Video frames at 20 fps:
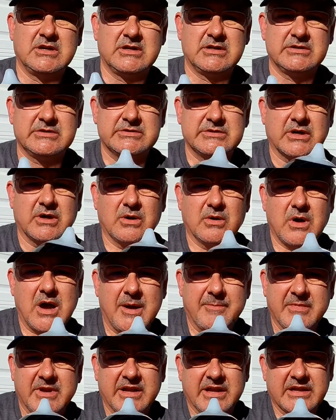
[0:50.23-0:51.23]
So
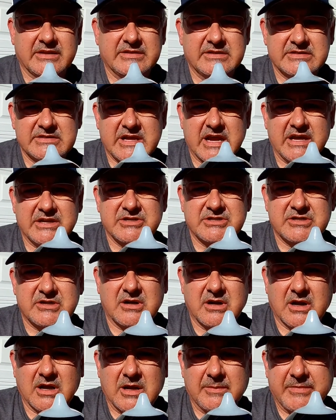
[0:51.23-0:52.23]
I'm going to get this guy
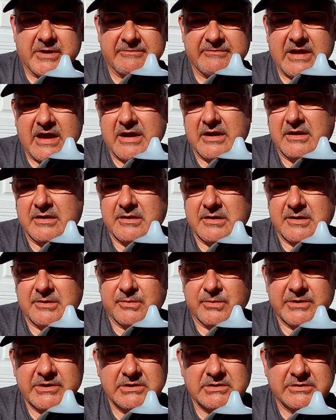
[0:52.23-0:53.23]
strung up. I've got a
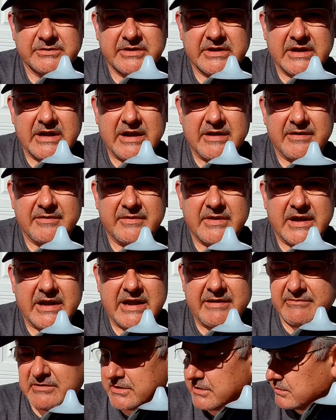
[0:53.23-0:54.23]
reel that I
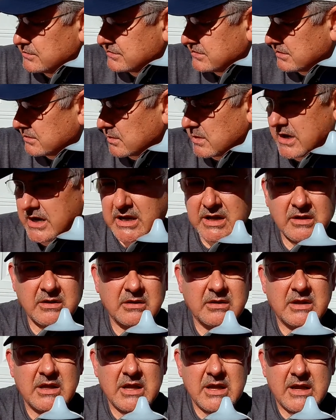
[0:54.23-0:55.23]
haven't used in a while.
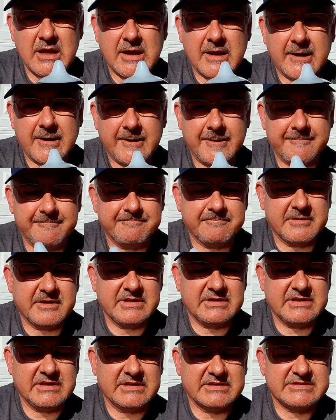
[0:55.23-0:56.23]

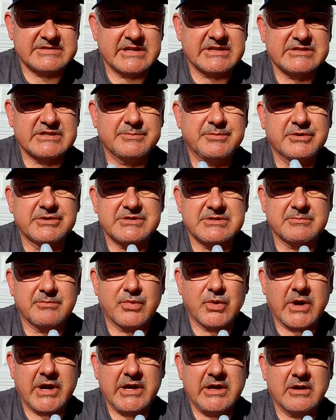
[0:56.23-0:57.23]
It says to put some
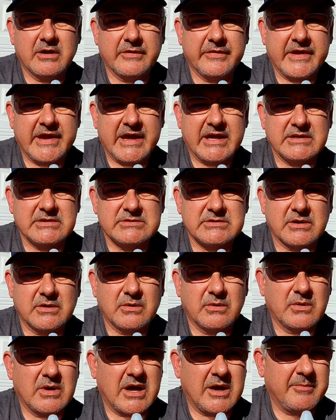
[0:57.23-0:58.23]
braid on that,
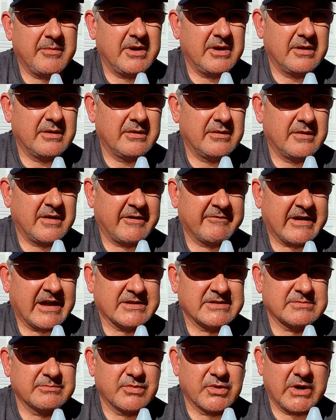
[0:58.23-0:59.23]
so I've got
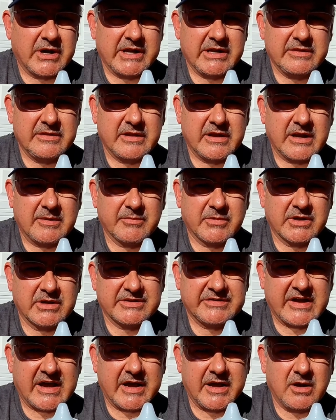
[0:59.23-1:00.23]
some braid that I'm gonna
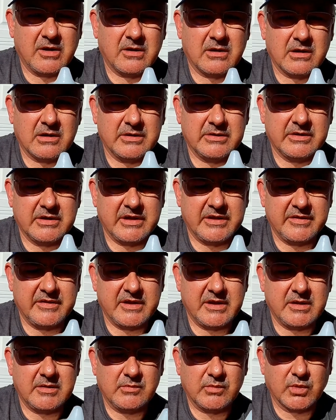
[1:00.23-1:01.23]
tie on, and
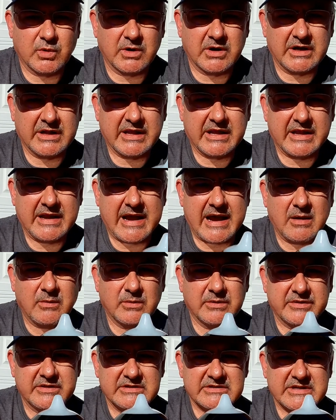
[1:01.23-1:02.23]
then we're gonna get out
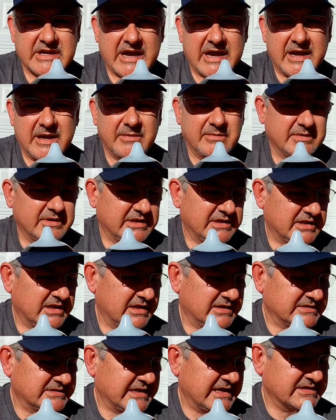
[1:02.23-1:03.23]
with this guy
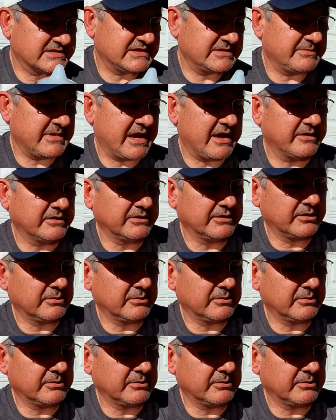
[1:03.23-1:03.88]
and test him out a little